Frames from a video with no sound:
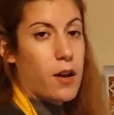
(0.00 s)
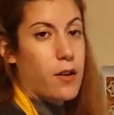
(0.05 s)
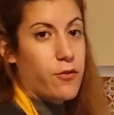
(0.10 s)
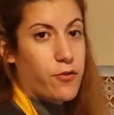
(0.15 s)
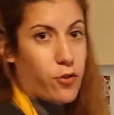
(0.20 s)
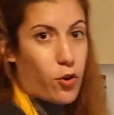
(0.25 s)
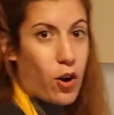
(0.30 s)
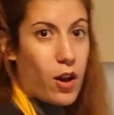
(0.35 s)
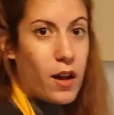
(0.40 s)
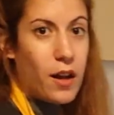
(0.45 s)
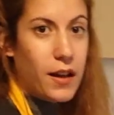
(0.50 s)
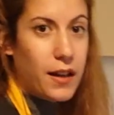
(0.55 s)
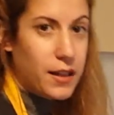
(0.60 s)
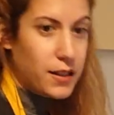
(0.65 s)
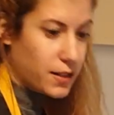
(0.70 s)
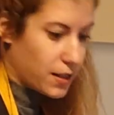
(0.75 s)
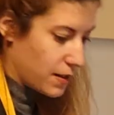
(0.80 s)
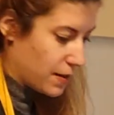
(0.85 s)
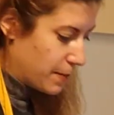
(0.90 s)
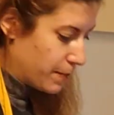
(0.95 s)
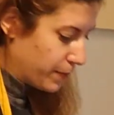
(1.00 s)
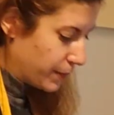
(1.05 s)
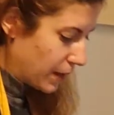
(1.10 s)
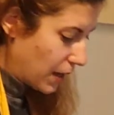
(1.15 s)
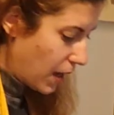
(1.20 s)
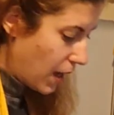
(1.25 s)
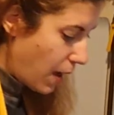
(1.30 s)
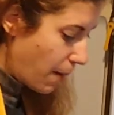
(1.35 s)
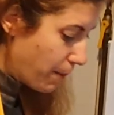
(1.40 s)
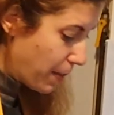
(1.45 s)
fried
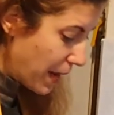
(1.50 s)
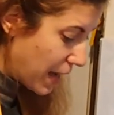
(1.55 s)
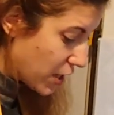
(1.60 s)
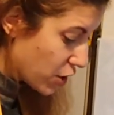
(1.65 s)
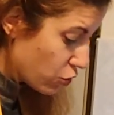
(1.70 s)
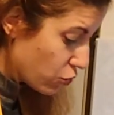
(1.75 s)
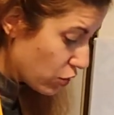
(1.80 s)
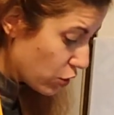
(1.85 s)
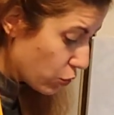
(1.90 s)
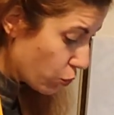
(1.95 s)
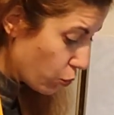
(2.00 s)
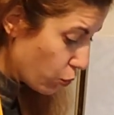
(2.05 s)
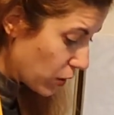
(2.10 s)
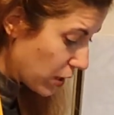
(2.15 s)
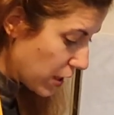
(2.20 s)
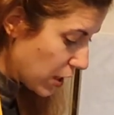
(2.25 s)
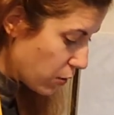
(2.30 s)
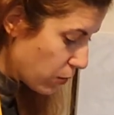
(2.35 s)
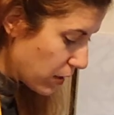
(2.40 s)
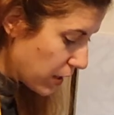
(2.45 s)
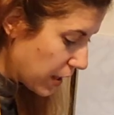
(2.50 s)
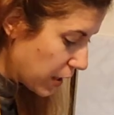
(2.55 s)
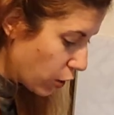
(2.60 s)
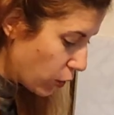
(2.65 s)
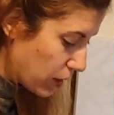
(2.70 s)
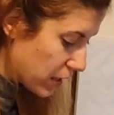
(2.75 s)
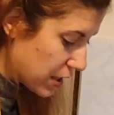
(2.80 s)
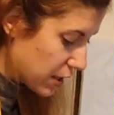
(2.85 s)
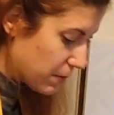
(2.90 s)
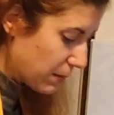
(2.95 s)
pastries really
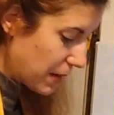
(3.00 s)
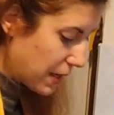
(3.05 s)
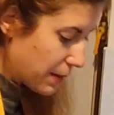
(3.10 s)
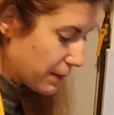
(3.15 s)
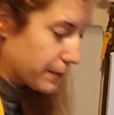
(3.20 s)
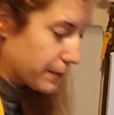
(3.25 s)
crispy.